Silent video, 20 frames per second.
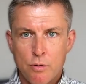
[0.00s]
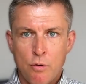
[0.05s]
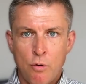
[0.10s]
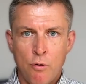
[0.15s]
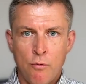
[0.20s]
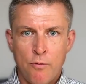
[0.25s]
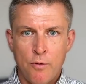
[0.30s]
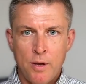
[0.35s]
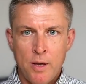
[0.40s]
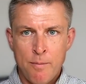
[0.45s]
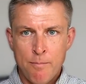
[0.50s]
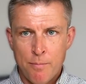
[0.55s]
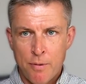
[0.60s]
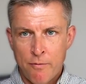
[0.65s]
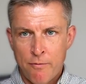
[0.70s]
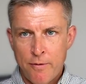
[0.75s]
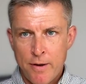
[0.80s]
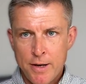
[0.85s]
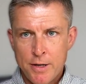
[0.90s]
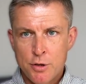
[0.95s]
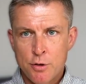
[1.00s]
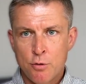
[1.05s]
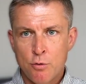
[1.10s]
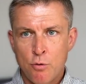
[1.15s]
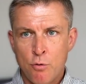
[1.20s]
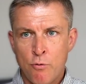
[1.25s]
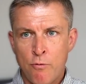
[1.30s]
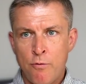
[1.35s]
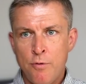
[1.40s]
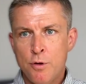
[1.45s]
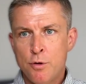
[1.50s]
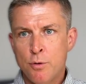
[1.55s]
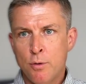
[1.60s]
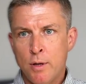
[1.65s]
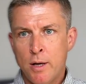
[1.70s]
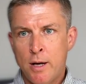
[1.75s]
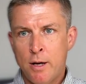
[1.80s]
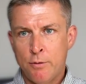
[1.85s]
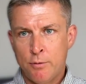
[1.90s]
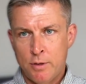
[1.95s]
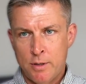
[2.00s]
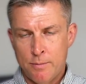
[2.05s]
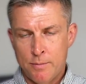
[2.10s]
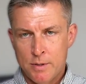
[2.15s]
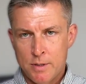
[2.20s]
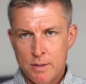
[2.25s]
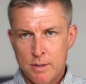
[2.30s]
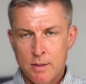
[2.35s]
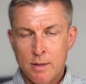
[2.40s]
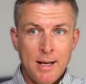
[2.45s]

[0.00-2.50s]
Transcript: of imperfection of visual outcomes.